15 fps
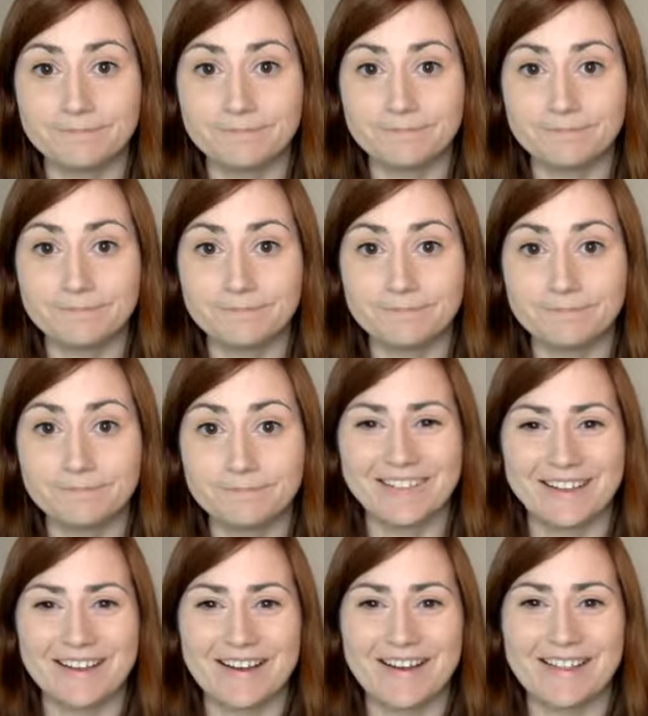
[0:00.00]
to work
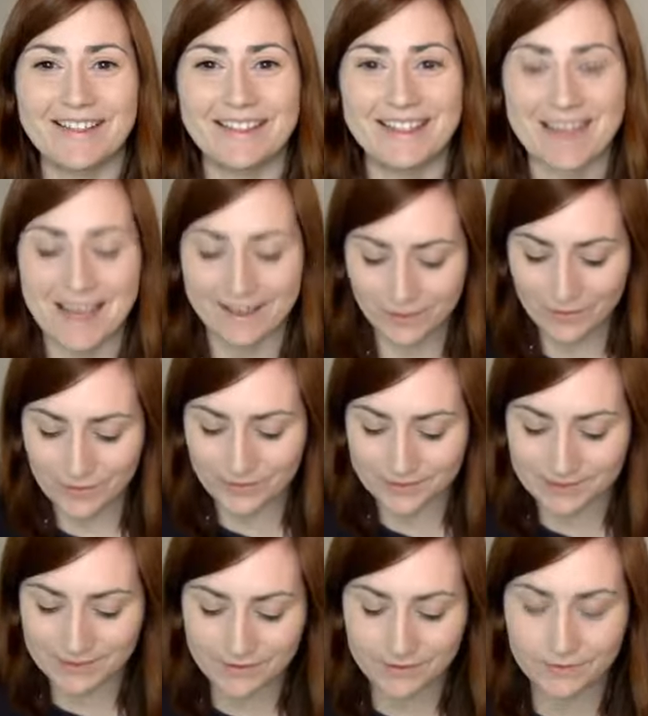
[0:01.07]
on that goal.
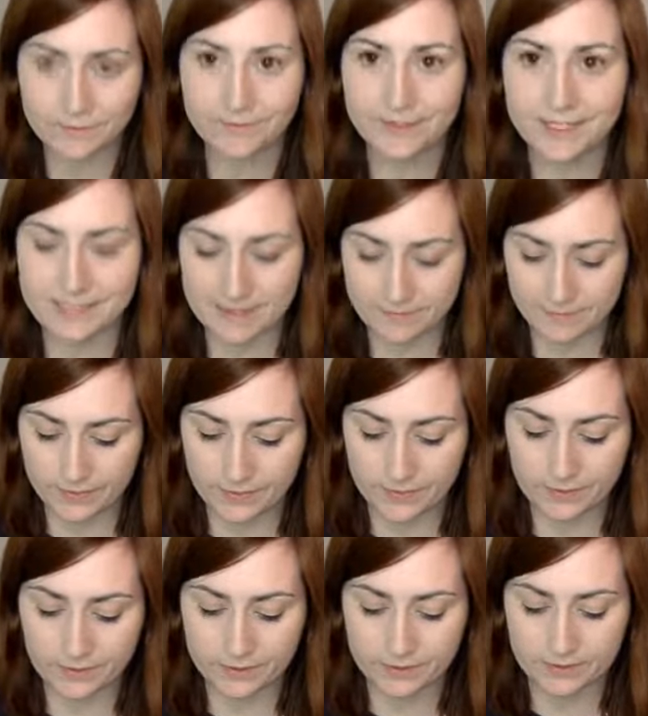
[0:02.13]
So for example, we'll
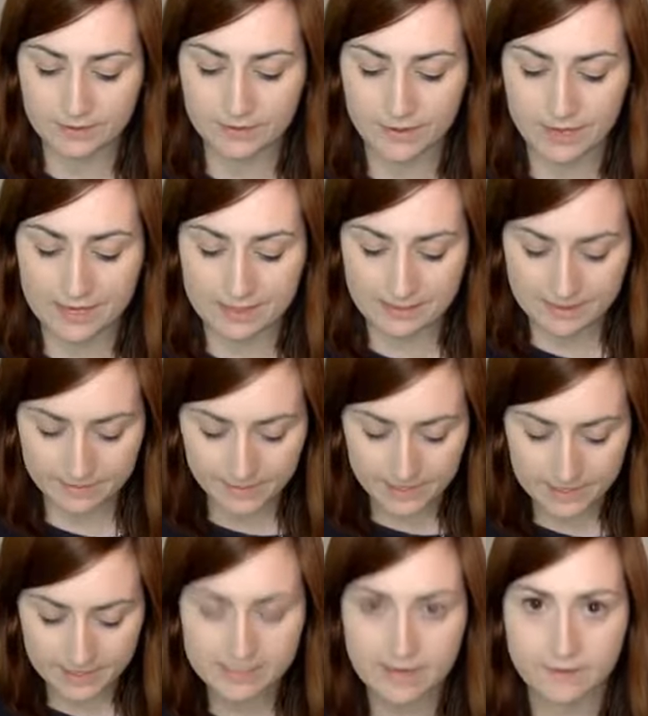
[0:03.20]
look at the P
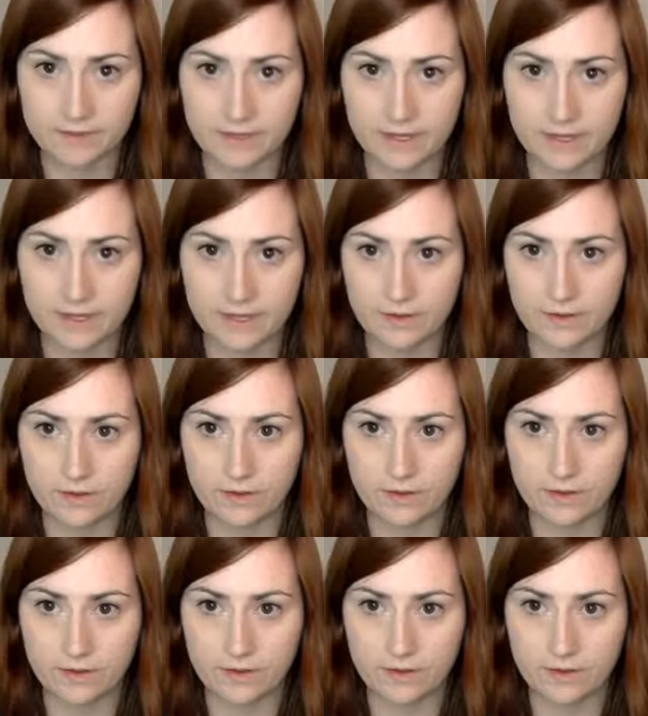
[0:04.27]
sound and go through
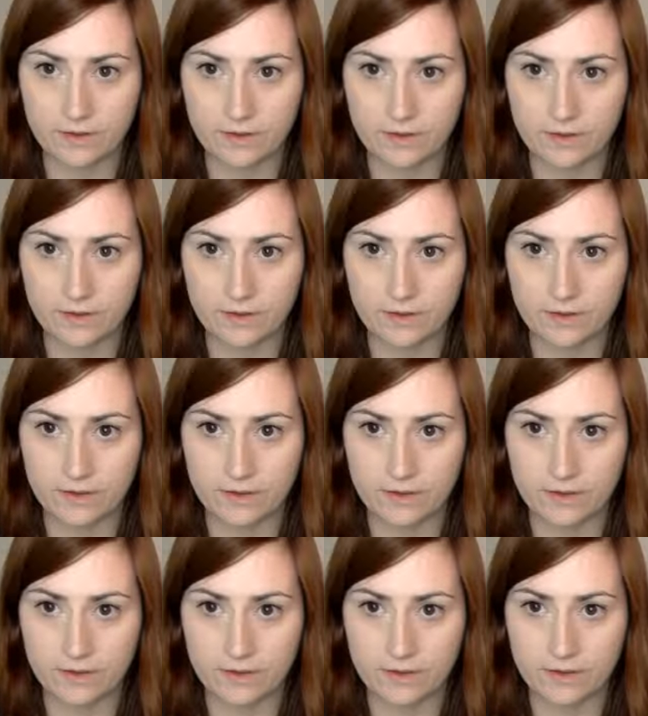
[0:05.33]
words and
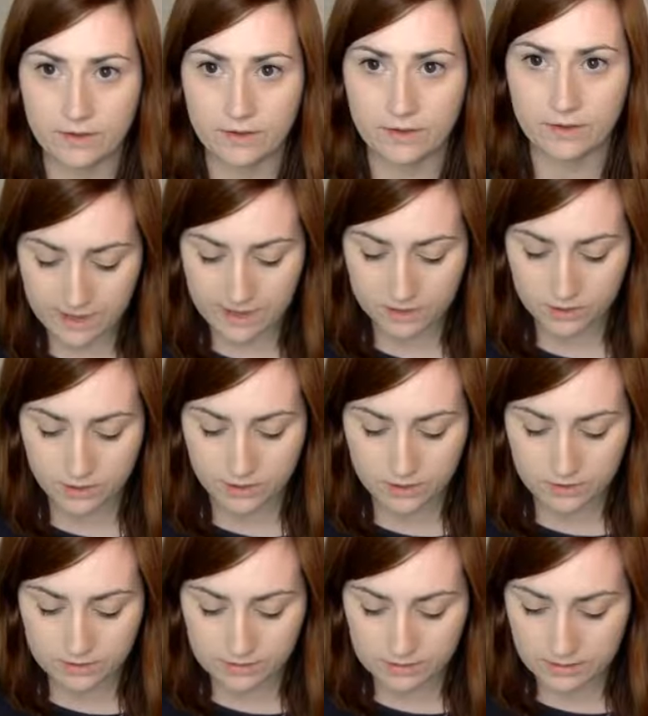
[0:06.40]
use the flashcards.
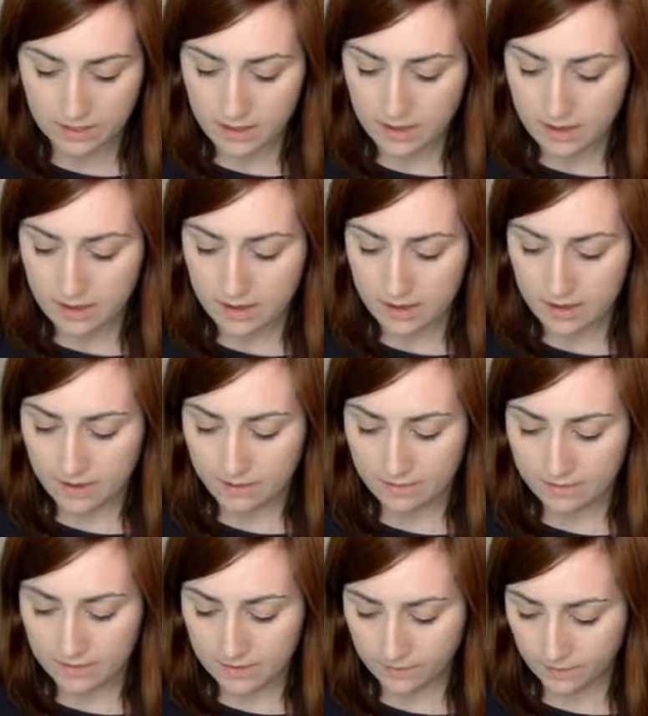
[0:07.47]
And
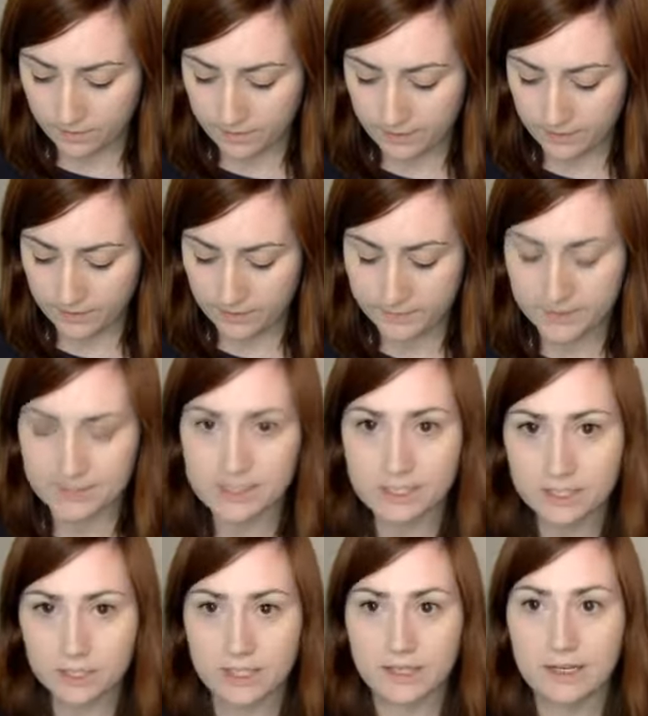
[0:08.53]
we'll pick what
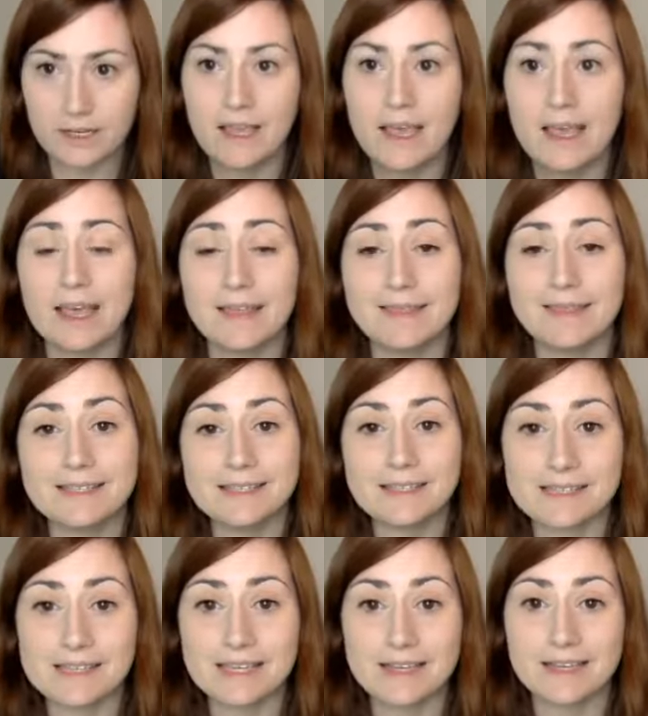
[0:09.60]
position. And this is
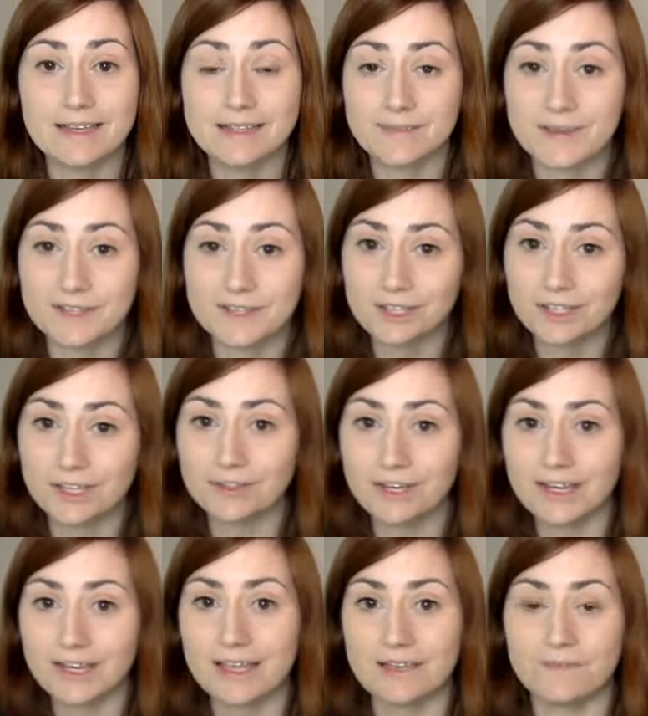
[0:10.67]
especially great
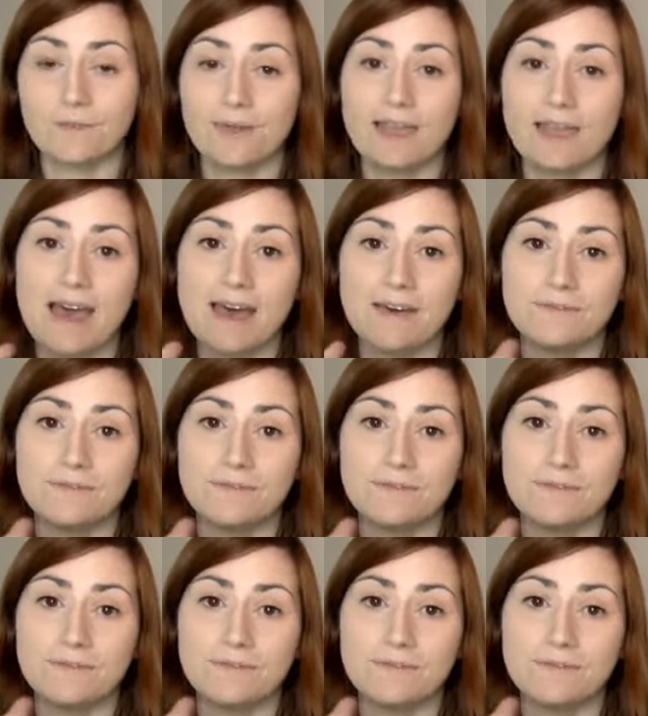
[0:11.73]
if we have